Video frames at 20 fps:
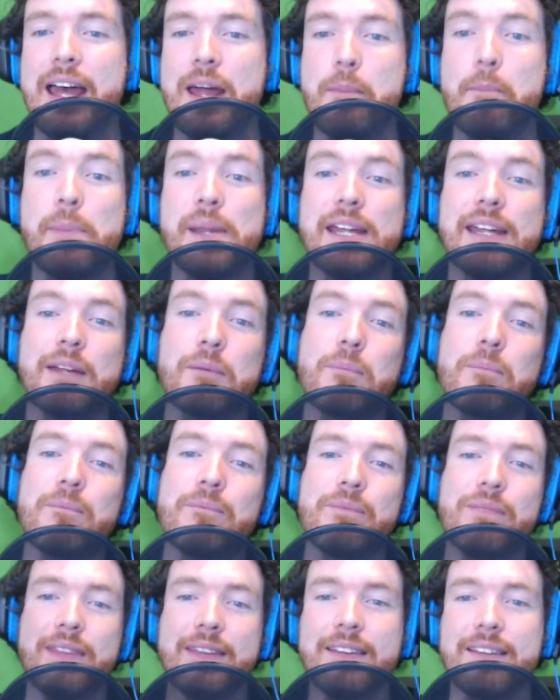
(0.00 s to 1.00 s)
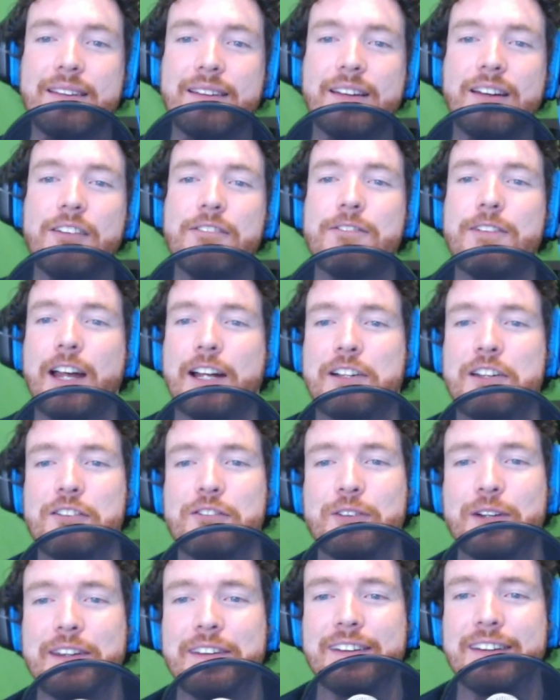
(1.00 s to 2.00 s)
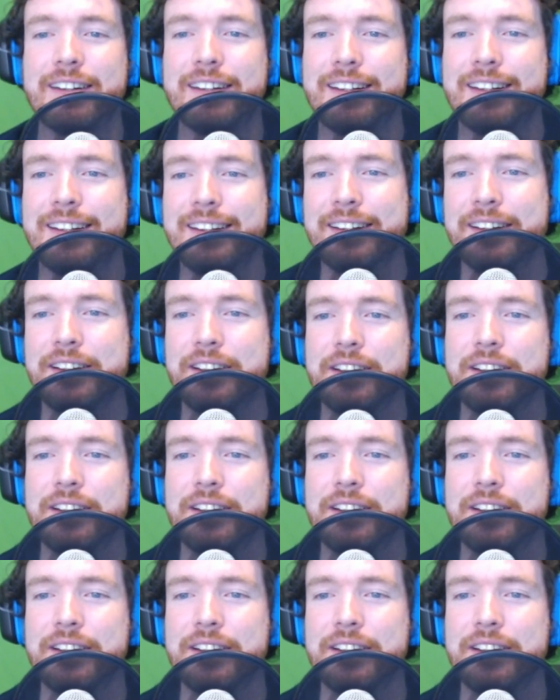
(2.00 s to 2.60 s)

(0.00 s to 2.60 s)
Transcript: and being effective with it.